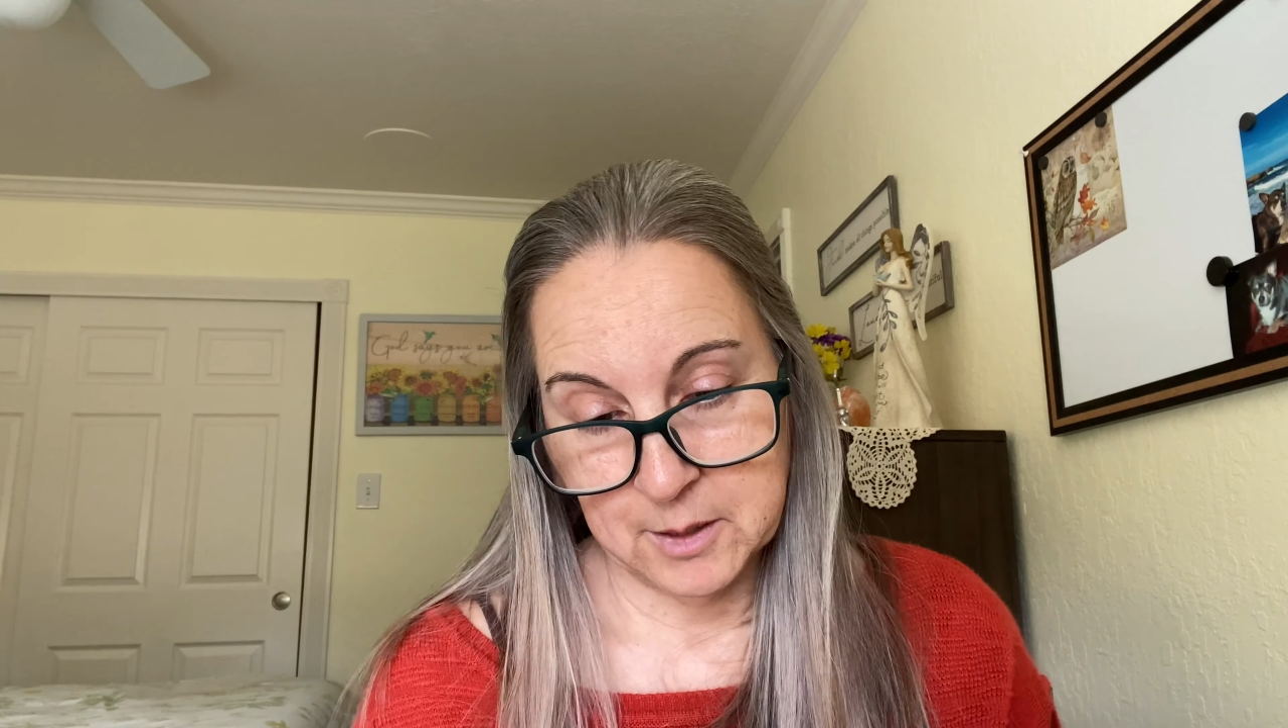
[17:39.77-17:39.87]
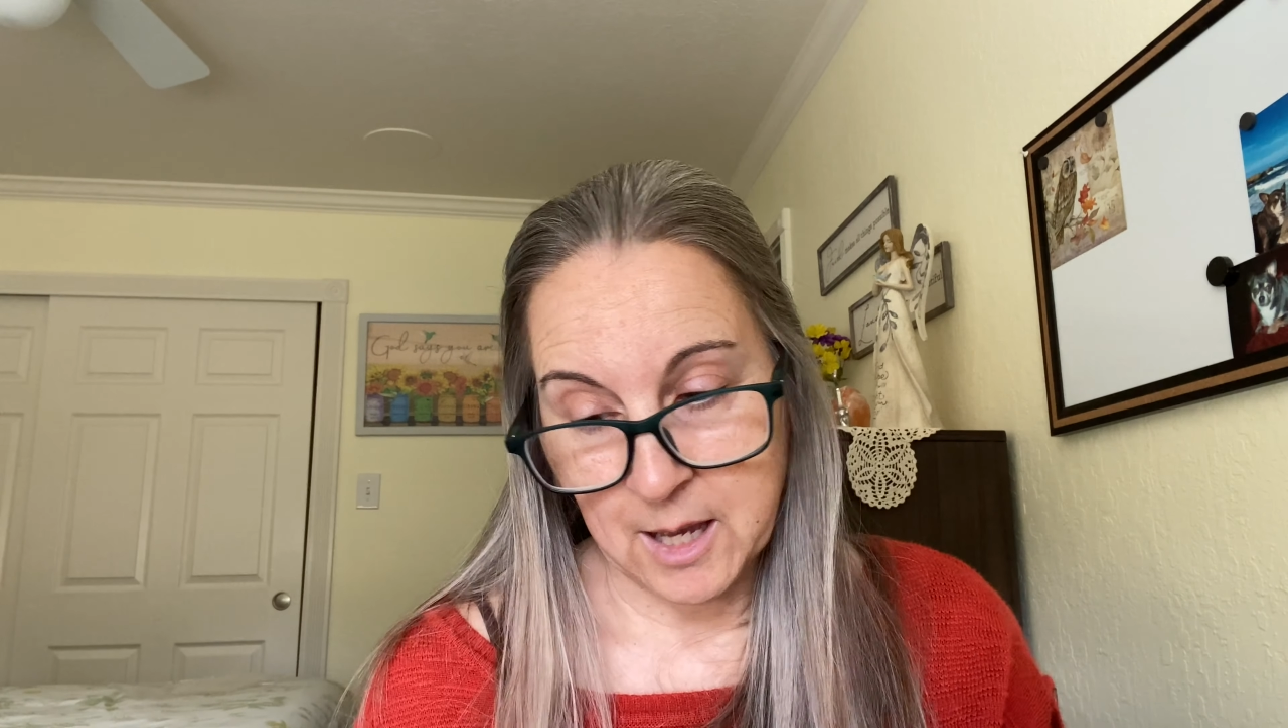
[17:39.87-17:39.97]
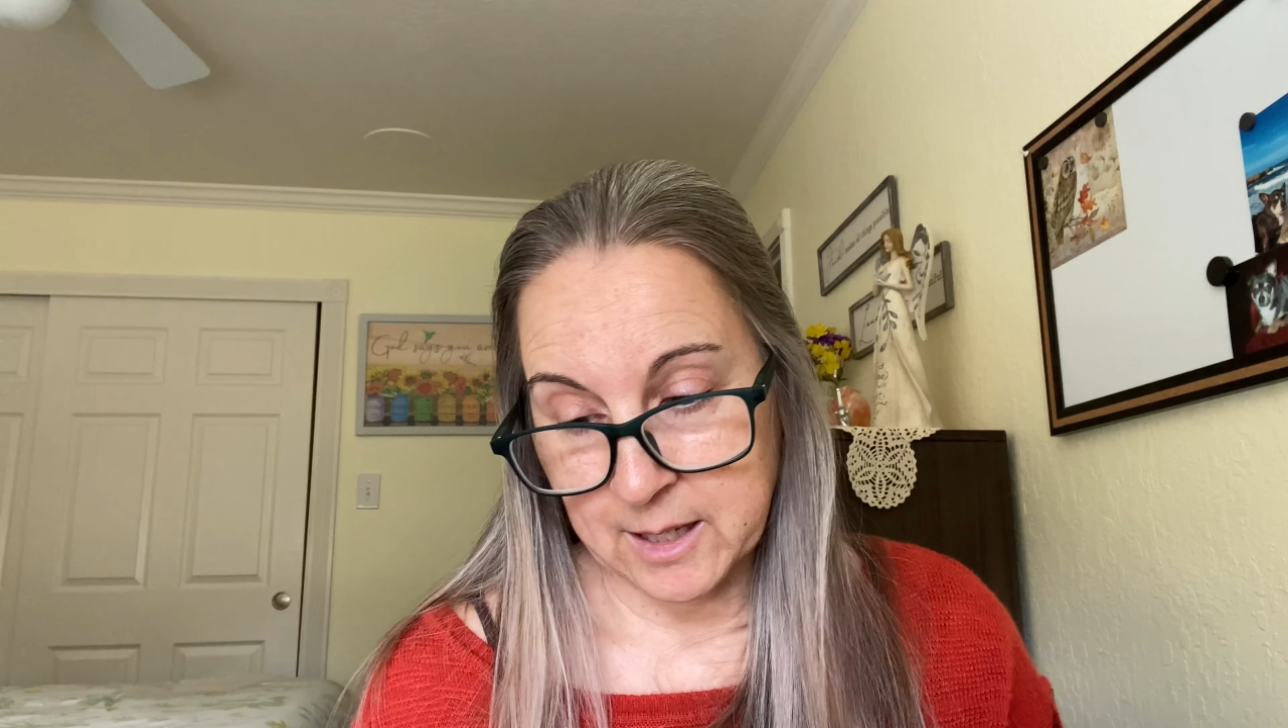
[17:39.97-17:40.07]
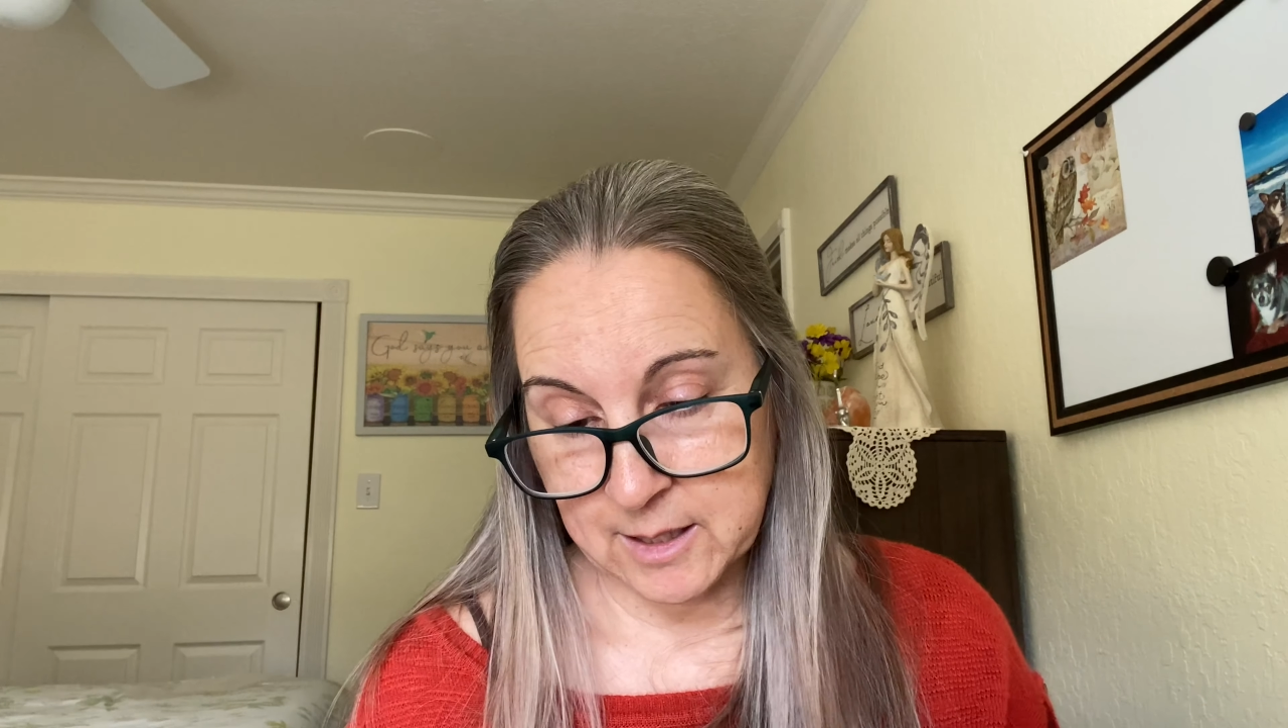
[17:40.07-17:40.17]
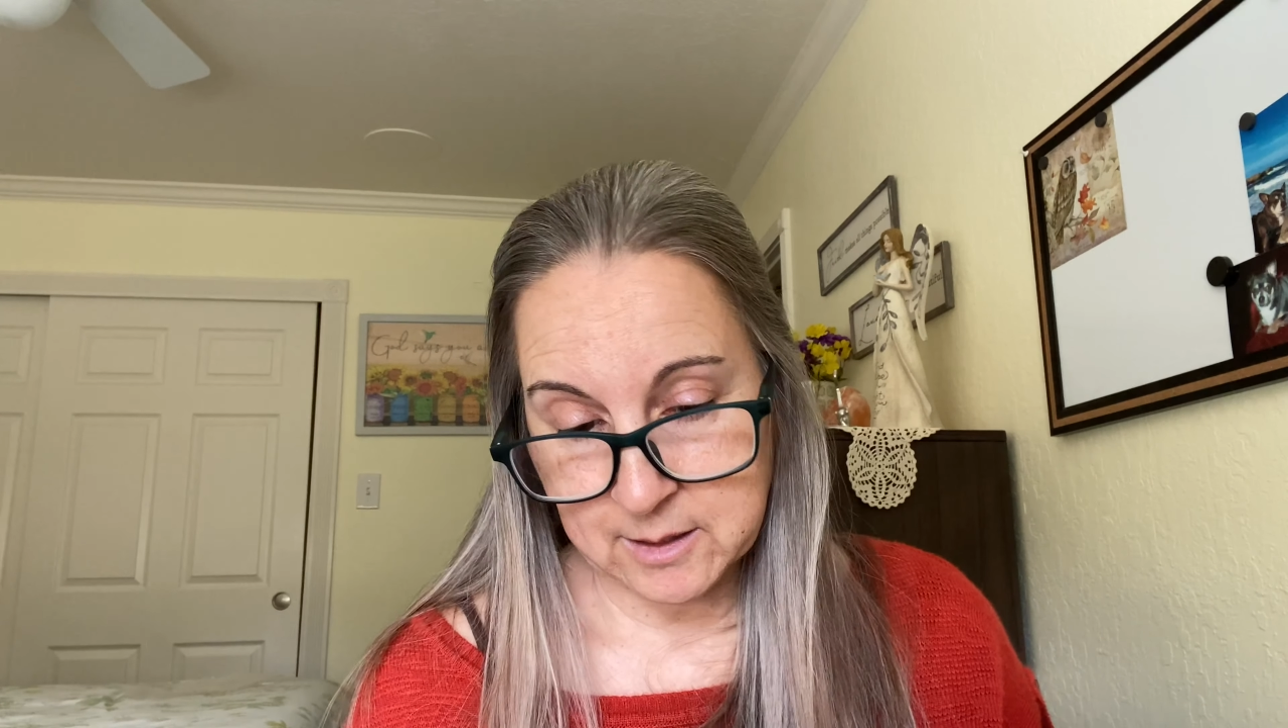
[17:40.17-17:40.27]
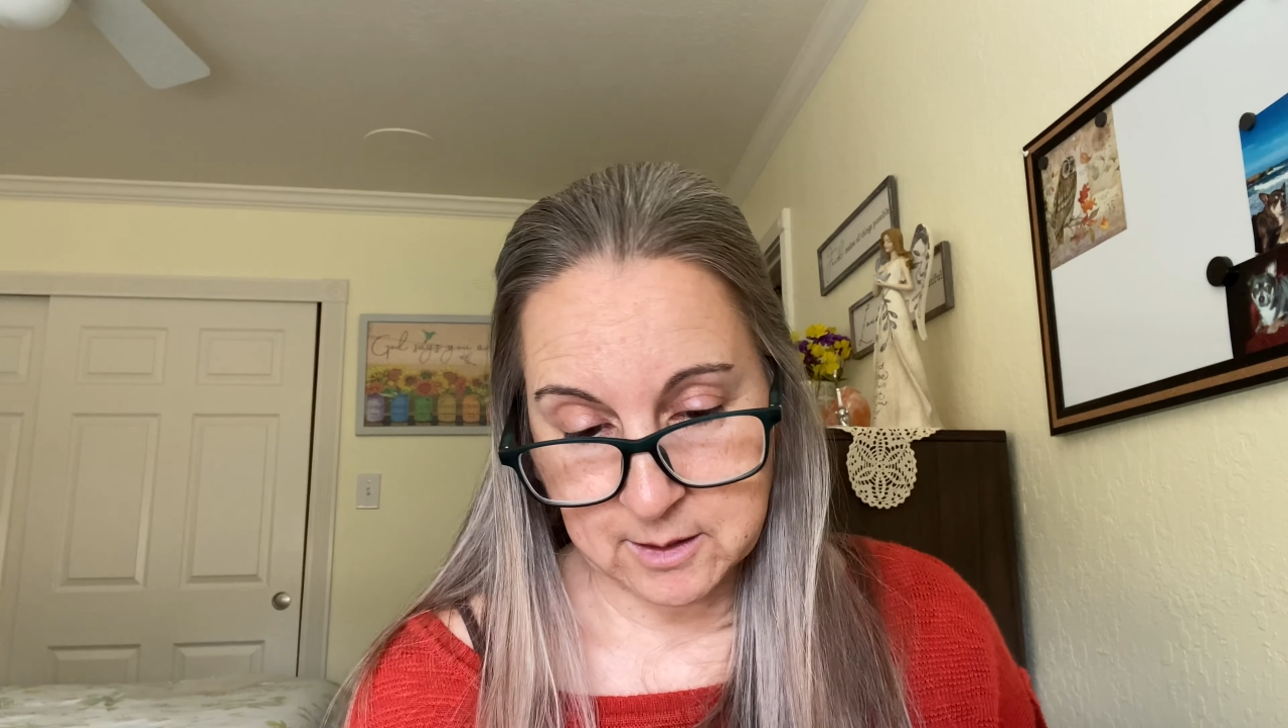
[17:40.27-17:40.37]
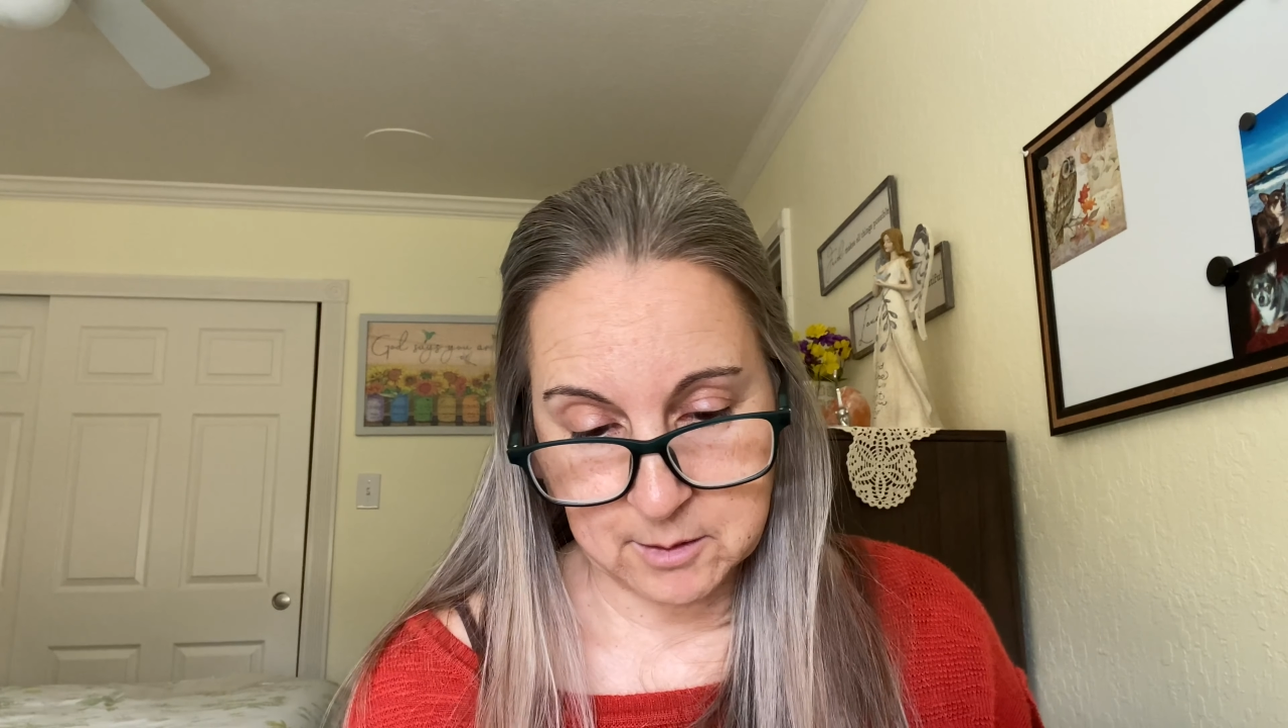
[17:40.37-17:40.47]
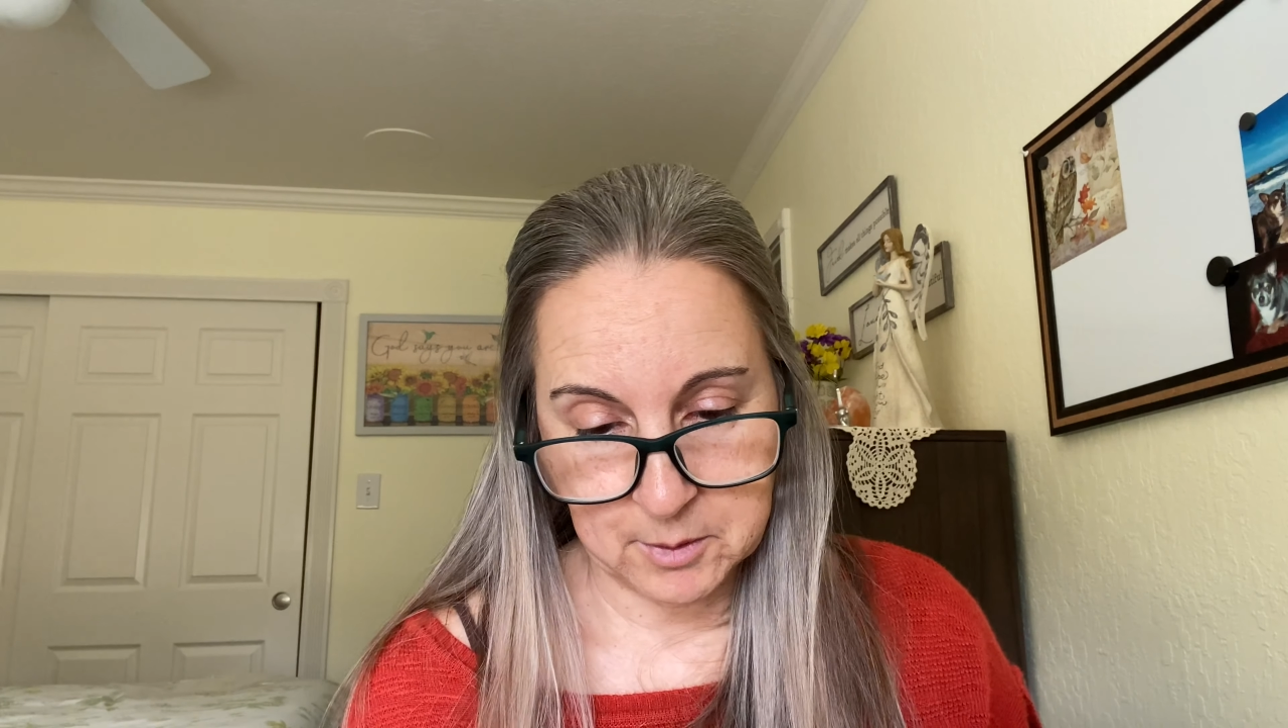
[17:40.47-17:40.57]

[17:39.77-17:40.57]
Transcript: I guess it's